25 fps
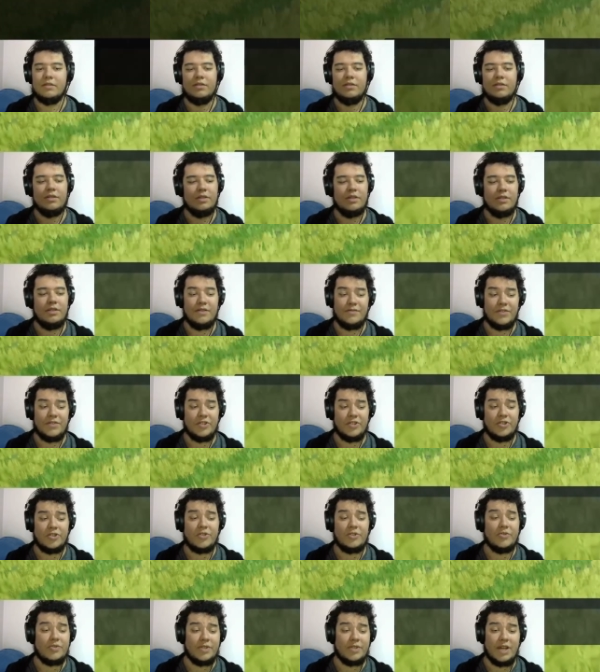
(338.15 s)
the
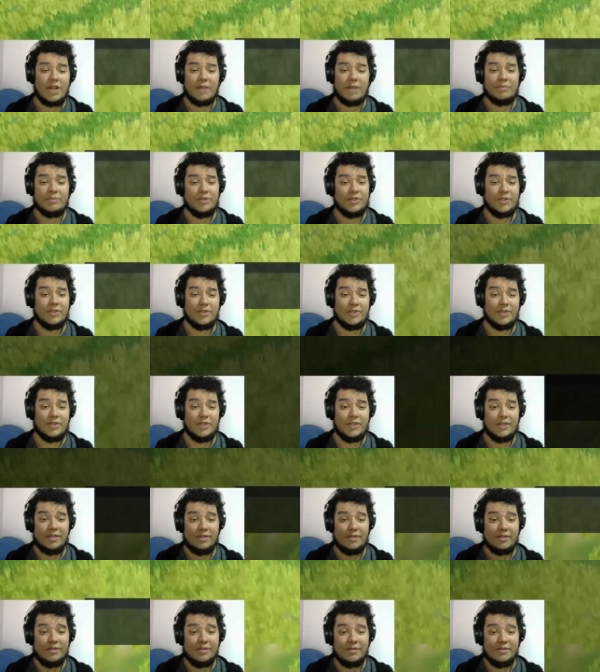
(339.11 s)
first few steps are just
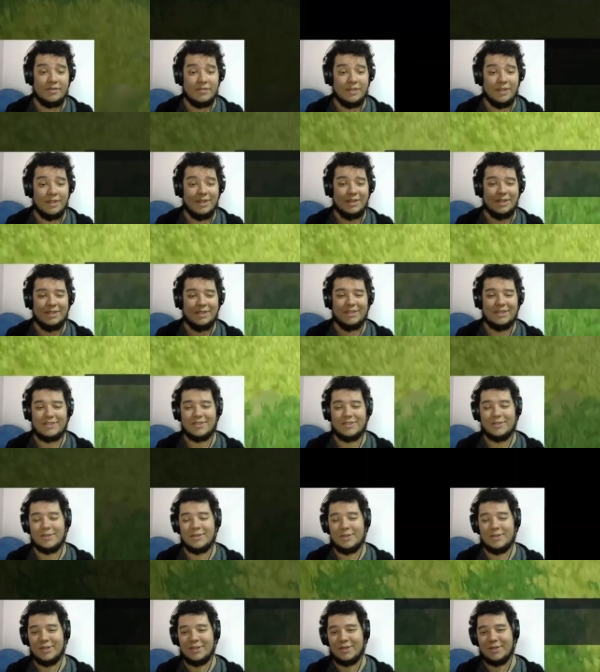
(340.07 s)
this.
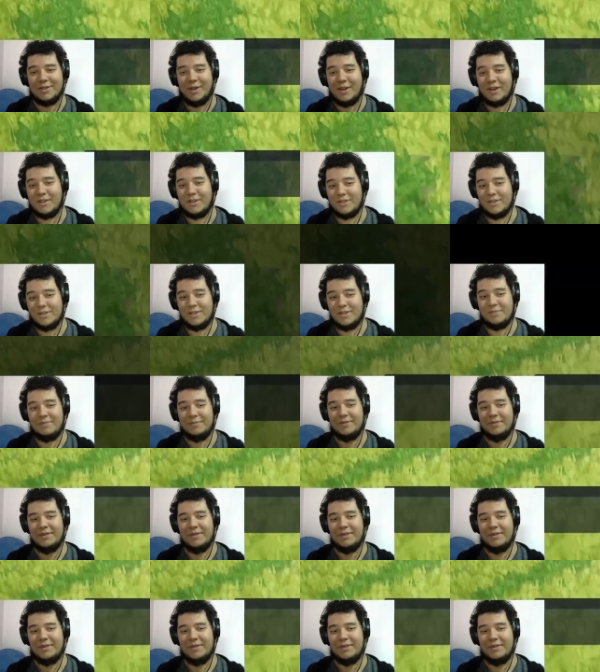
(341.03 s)
Just talk to them.